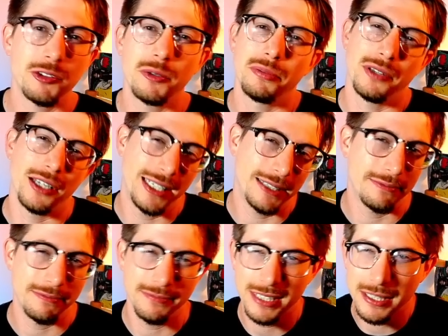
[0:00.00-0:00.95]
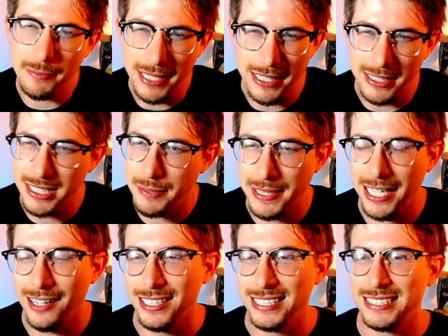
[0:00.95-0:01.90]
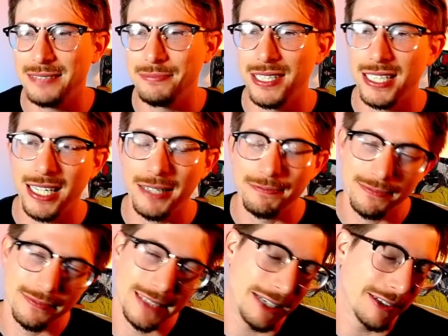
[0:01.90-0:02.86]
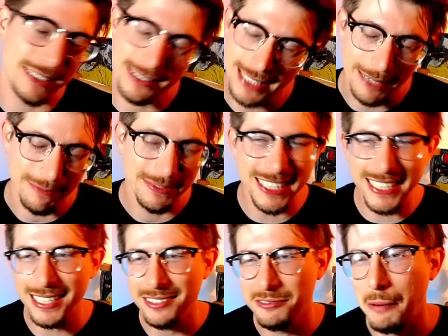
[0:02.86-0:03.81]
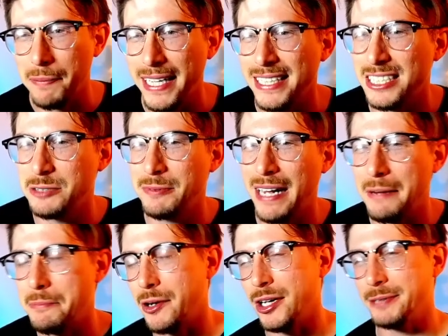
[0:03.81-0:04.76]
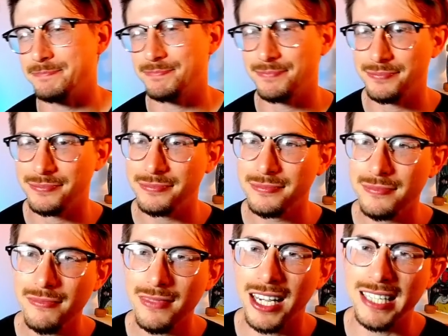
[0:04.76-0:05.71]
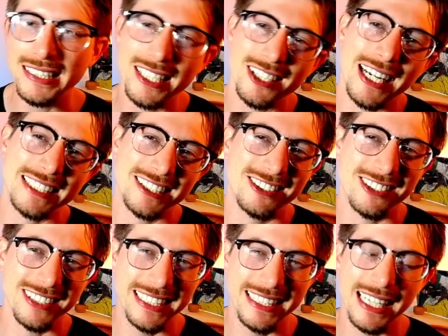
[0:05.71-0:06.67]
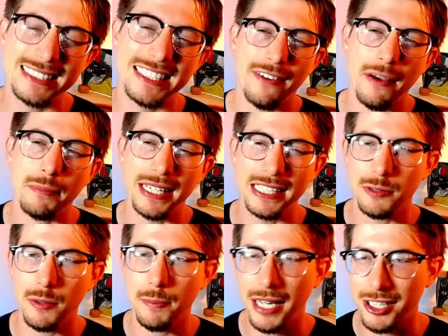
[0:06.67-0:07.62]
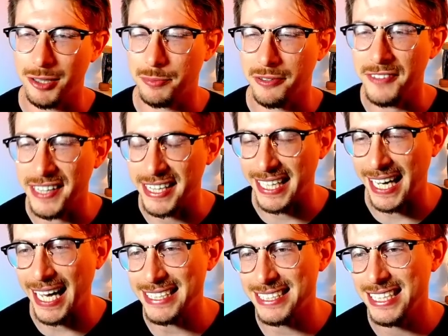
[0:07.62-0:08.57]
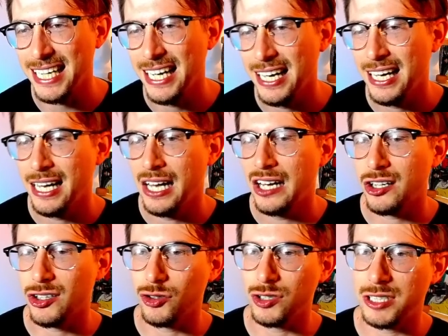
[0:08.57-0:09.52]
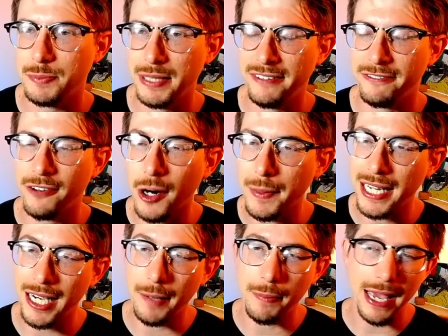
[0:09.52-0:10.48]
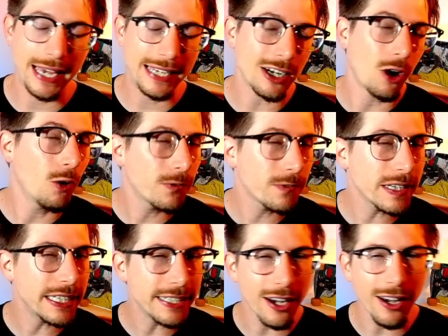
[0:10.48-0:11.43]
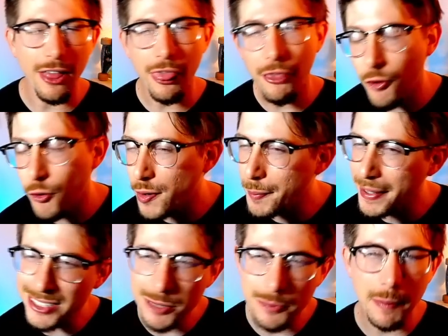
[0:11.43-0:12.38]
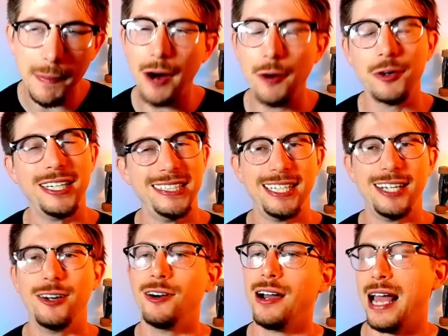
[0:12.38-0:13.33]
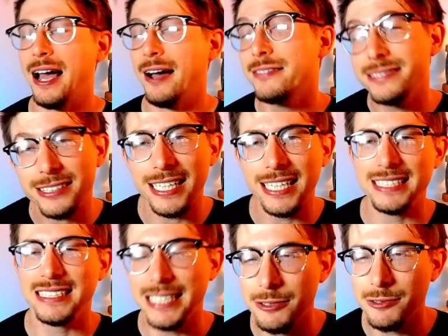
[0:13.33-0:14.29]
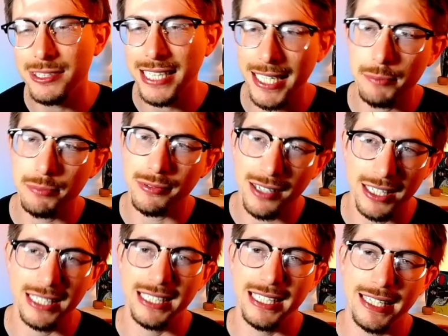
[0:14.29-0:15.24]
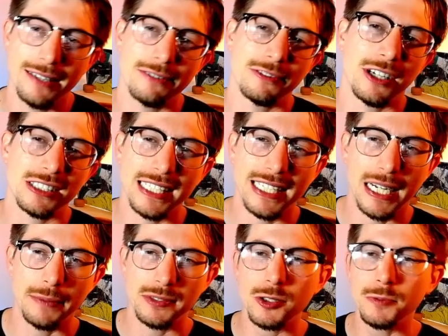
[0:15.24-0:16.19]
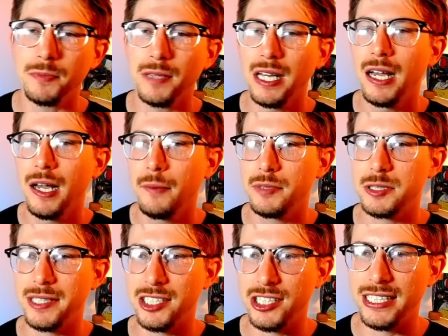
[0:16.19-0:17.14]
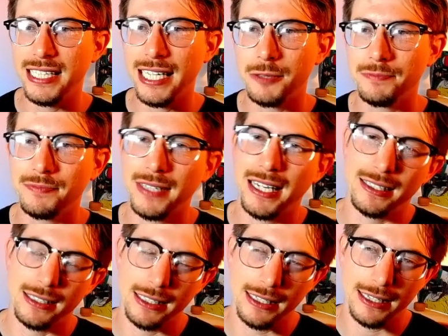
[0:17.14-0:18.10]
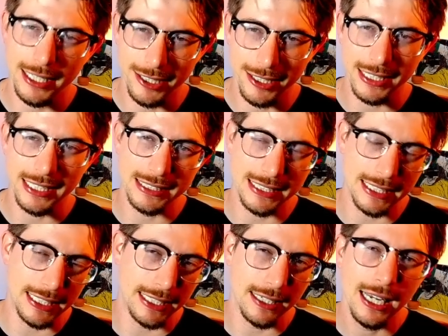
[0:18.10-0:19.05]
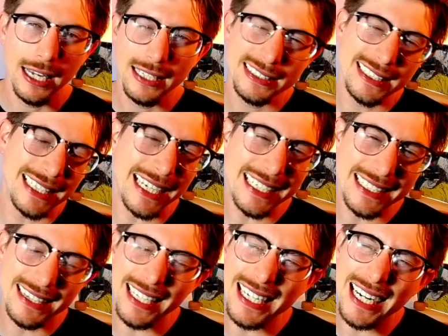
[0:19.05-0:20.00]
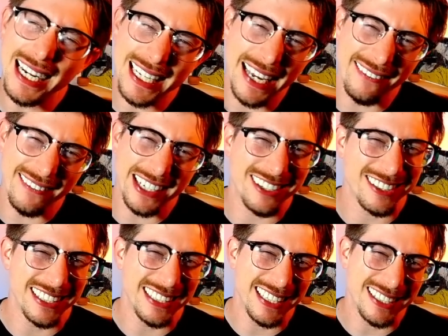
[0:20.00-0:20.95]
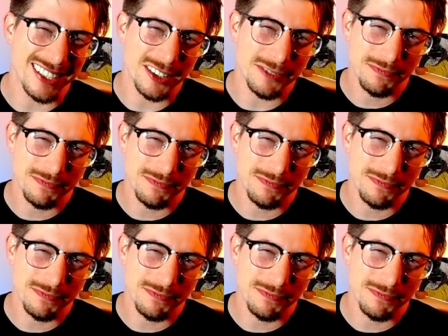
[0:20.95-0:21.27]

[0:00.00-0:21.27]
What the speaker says: plenty, to be honest. But anyways, yeah. GG's, well played to my opponent. Another Excadrill lead. Let's see play this one better and prevent the catch. I'm going to be farming up and hopefully not throwing my superpower until after I see what they brought in. Rock Slide comes through, puts me into the yellow, and there is the... See, they kind of came in early there, though.